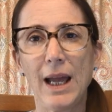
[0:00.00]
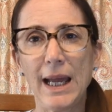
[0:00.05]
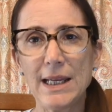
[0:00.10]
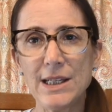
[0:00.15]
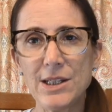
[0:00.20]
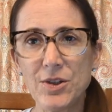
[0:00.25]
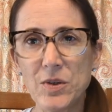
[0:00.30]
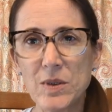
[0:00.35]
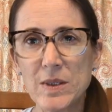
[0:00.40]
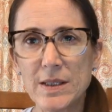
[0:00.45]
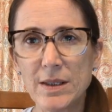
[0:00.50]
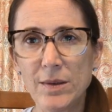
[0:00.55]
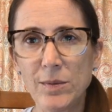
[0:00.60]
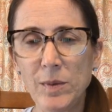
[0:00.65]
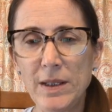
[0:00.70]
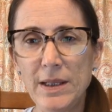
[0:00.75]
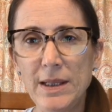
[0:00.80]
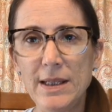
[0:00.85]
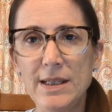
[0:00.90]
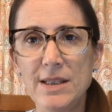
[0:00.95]
As you sit
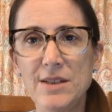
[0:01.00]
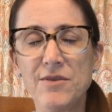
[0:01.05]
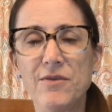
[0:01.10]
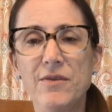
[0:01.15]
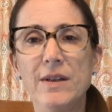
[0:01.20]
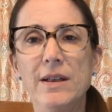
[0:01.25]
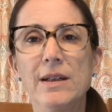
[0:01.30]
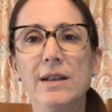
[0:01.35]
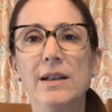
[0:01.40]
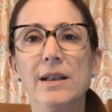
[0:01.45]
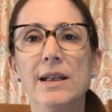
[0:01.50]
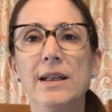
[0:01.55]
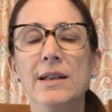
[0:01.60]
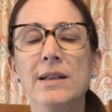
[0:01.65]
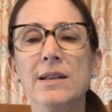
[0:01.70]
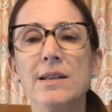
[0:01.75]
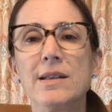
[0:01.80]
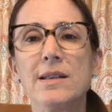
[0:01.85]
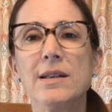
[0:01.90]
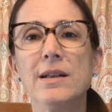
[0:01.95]
with these
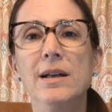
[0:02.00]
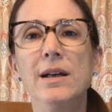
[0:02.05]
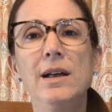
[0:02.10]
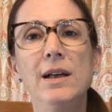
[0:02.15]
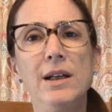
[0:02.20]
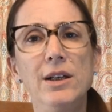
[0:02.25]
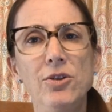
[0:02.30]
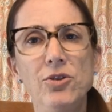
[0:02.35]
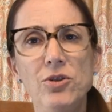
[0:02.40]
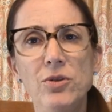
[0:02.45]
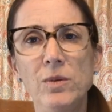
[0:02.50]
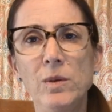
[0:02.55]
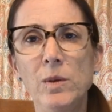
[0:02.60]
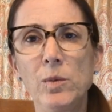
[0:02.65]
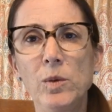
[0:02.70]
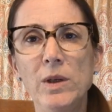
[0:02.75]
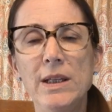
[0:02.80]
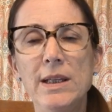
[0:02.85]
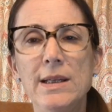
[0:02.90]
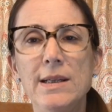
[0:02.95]
feelings, do
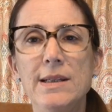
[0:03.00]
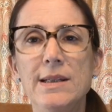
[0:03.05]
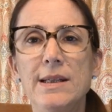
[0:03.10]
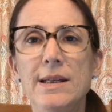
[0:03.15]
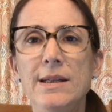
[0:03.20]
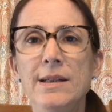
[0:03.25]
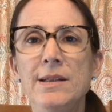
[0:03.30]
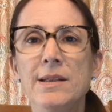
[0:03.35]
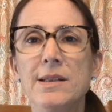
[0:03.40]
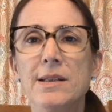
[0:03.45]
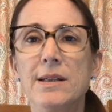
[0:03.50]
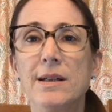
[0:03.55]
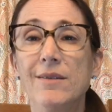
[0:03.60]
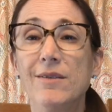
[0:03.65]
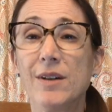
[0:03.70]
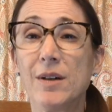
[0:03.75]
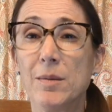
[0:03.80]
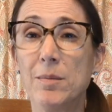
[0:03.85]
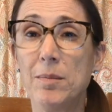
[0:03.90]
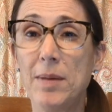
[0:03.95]
it with a sense
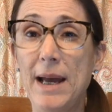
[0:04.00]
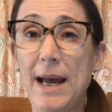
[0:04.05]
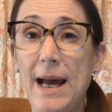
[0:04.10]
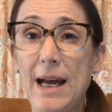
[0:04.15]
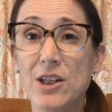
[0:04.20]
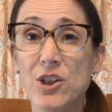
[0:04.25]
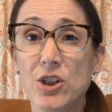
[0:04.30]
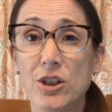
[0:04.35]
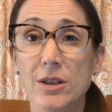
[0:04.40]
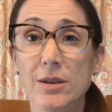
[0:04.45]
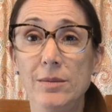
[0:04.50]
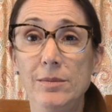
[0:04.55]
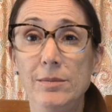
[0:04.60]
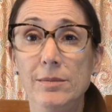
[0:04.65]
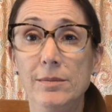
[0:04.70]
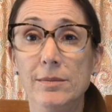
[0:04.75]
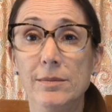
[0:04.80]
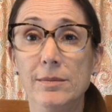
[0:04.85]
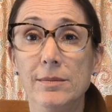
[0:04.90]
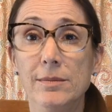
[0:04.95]
of compassion.